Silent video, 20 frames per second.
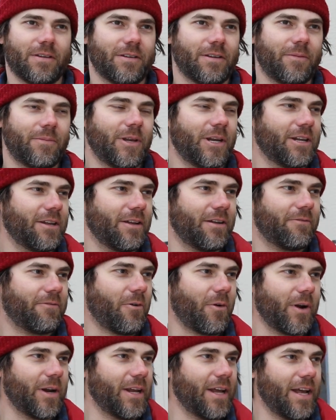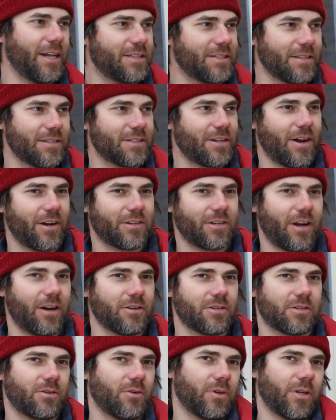I mean, 488s and stock
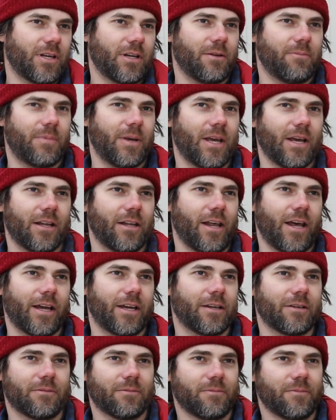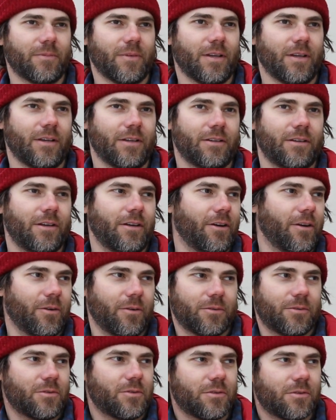tires, it's only going to be at like, you
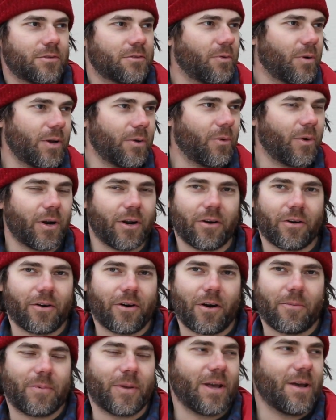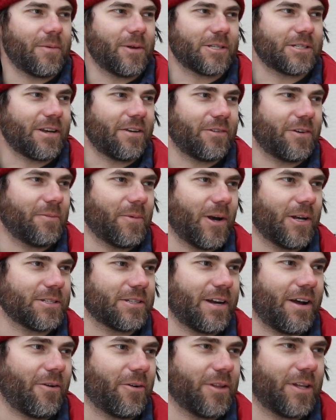know, 2100 RPM at 70 miles
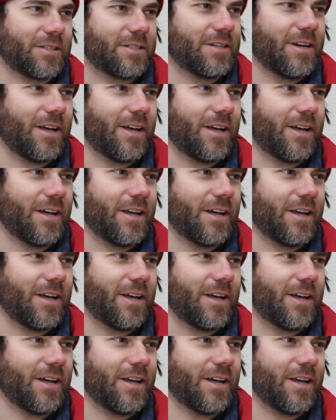an hour. That's